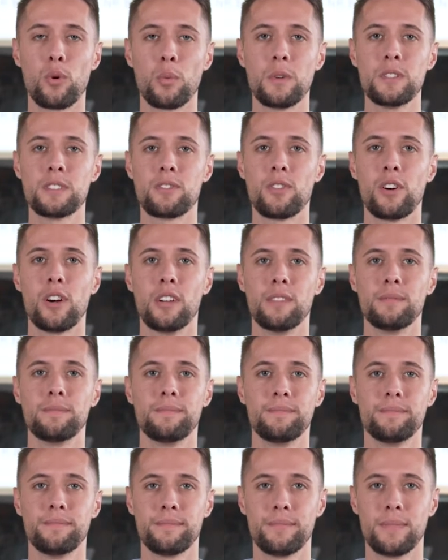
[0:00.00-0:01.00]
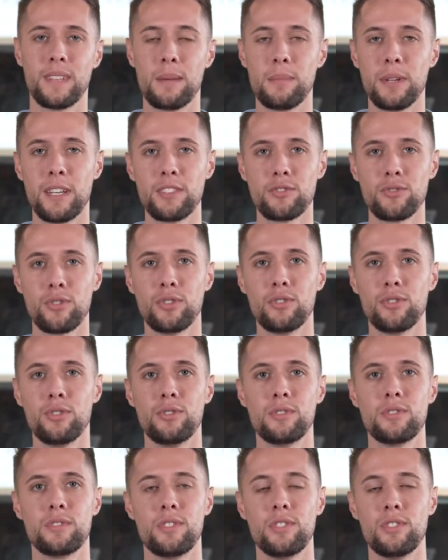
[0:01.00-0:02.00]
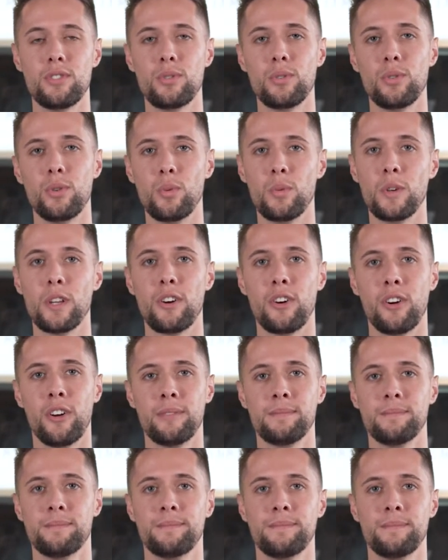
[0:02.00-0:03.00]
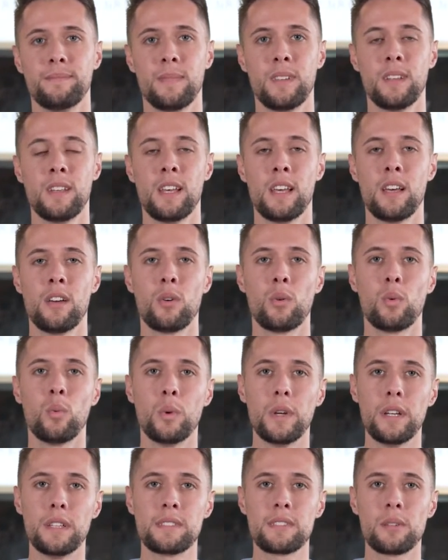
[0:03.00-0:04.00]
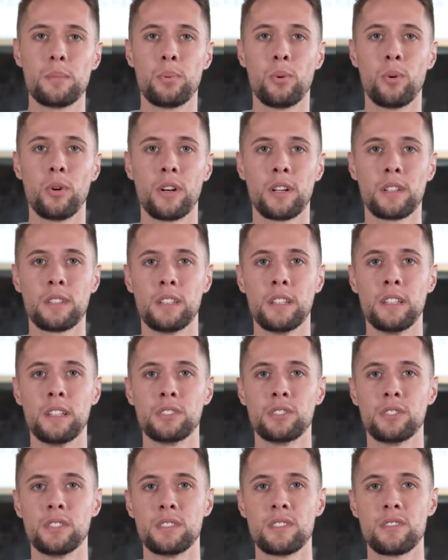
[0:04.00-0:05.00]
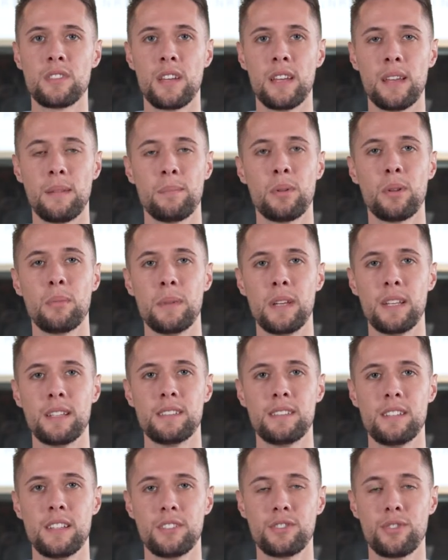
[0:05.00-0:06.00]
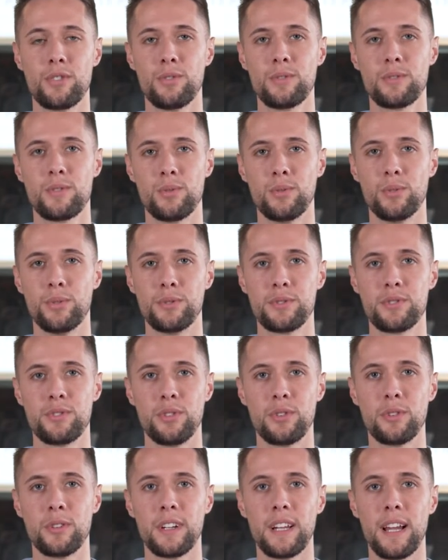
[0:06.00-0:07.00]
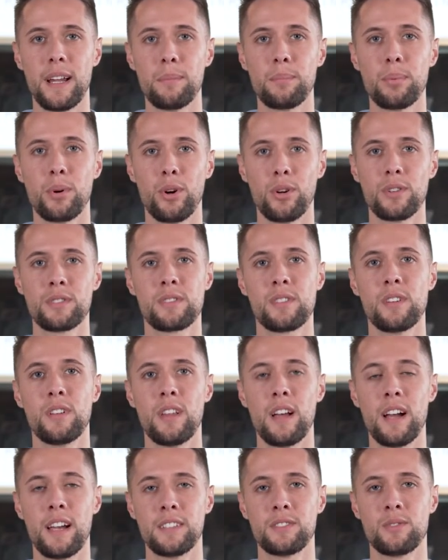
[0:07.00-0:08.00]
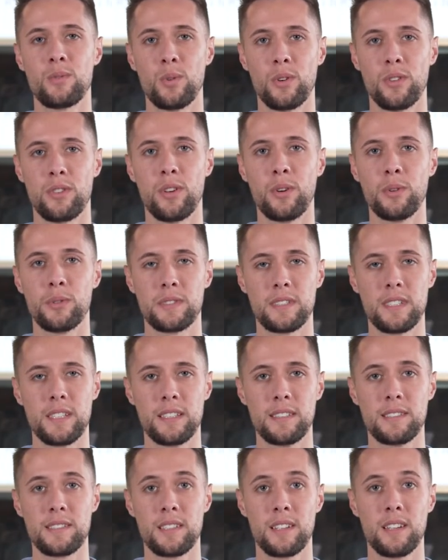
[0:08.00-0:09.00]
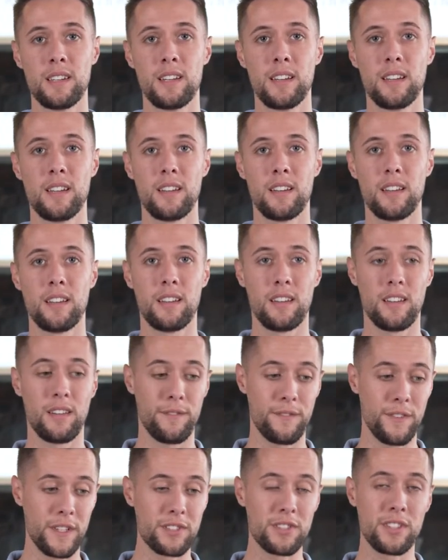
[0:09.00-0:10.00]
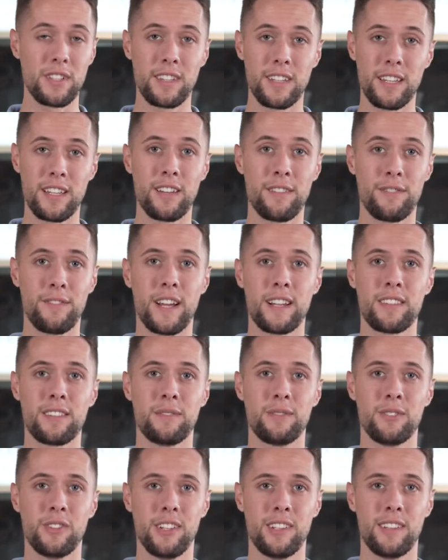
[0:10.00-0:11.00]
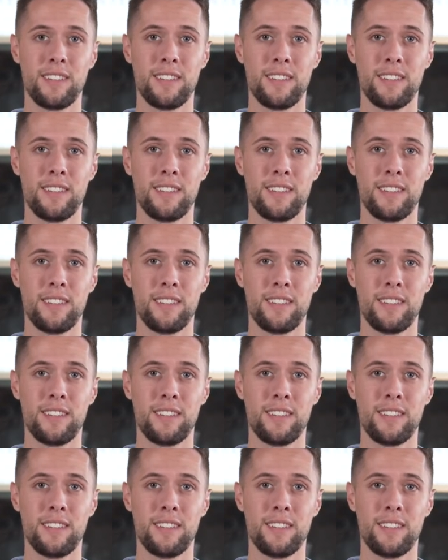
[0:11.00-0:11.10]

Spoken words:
we start, let me introduce to you who we are. We support clinicians to implement digital tools to create personalized orthoses efficiently and effectively.